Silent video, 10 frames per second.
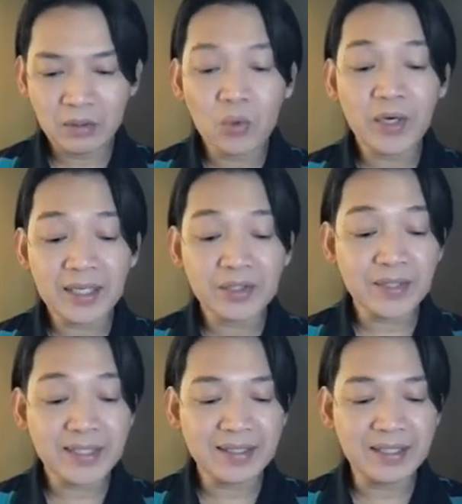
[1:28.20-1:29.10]
or
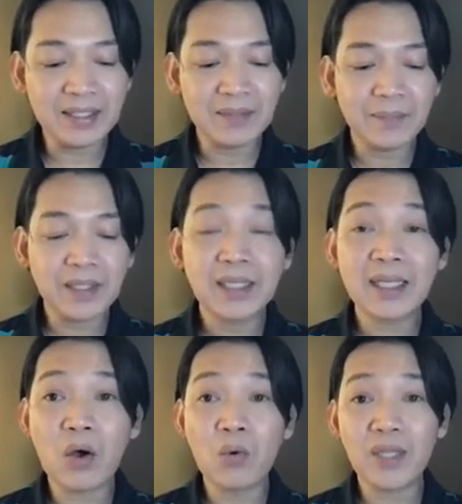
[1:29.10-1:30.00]
electricity.
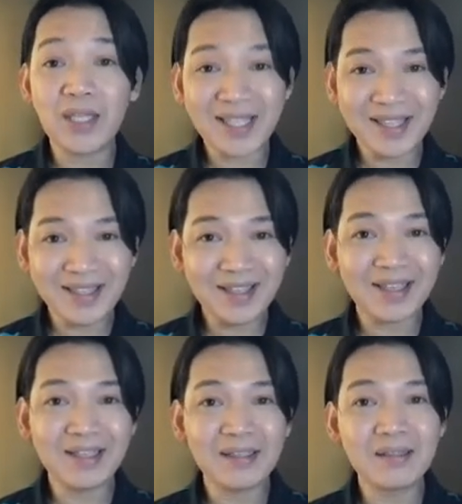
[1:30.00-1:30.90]
Kau I
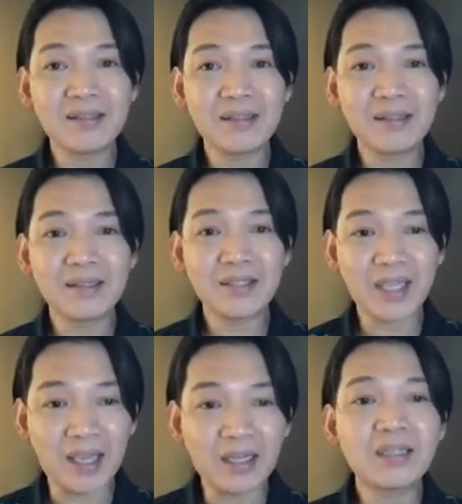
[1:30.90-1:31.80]
is the
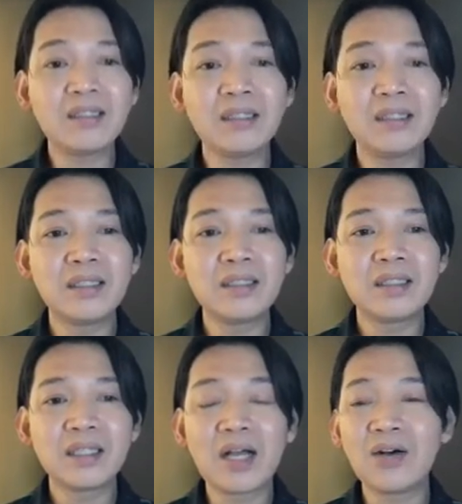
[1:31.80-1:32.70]
chair.
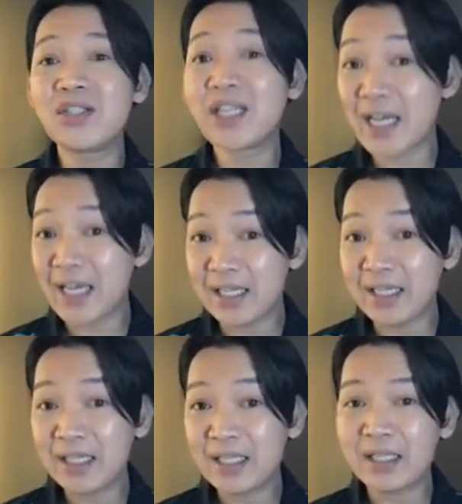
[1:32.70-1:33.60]
Kau jai
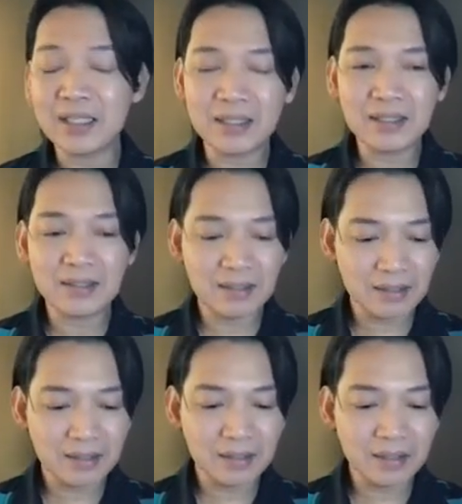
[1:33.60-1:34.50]

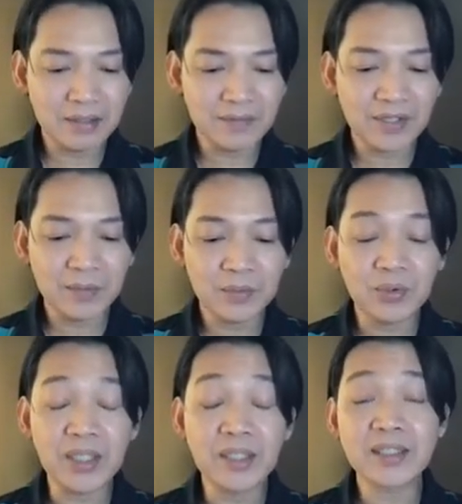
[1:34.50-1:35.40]
is the verb to
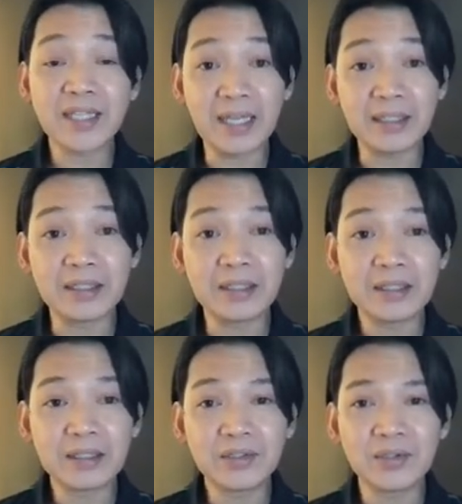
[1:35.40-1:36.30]
understand.
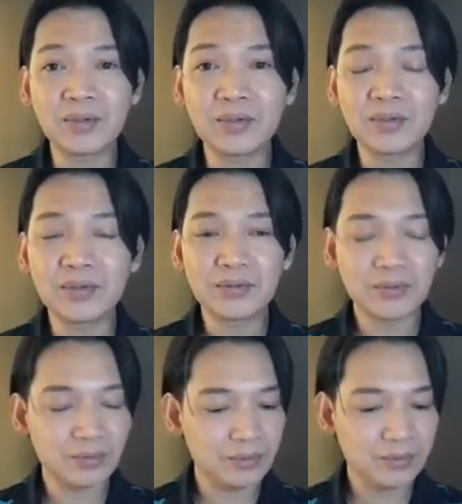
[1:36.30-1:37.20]
So
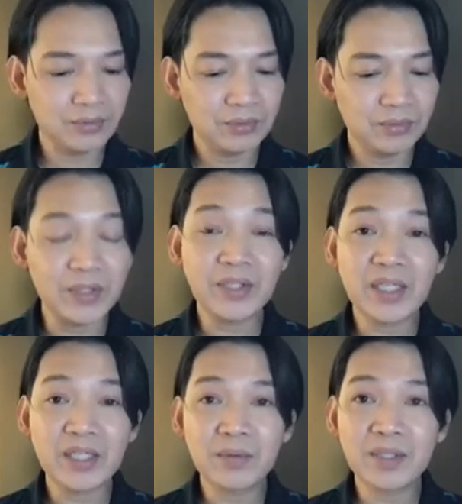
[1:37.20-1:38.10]
when you
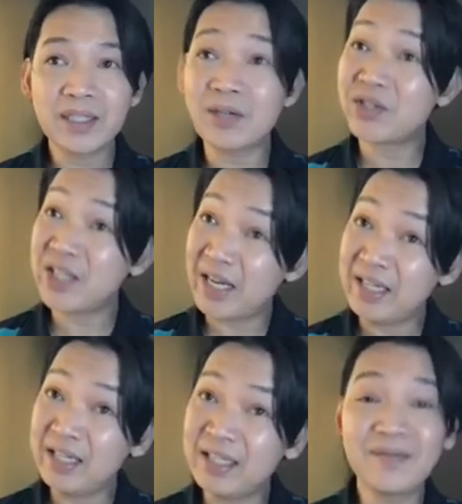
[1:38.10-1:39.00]
hear the word kau
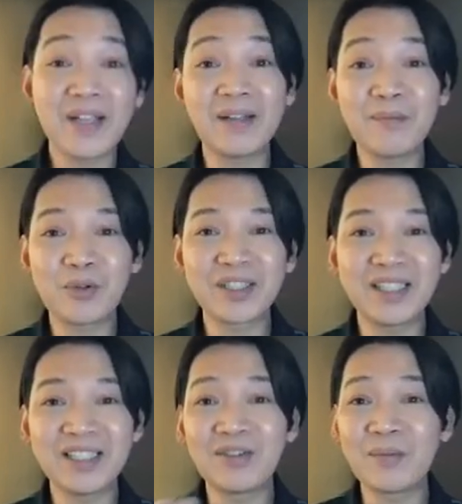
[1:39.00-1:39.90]
jai, it's very
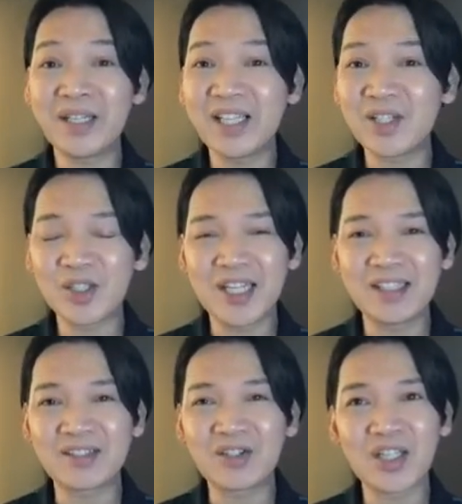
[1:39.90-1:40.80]
important in communication
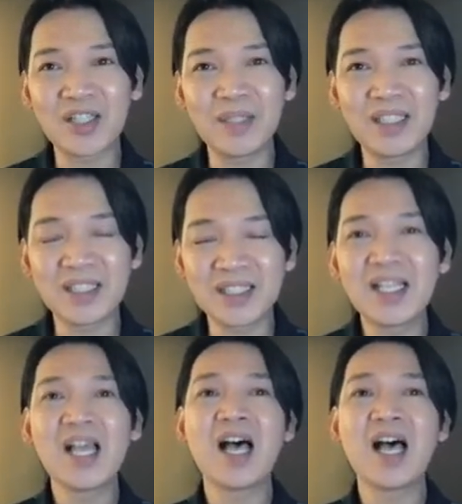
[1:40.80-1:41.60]
later on because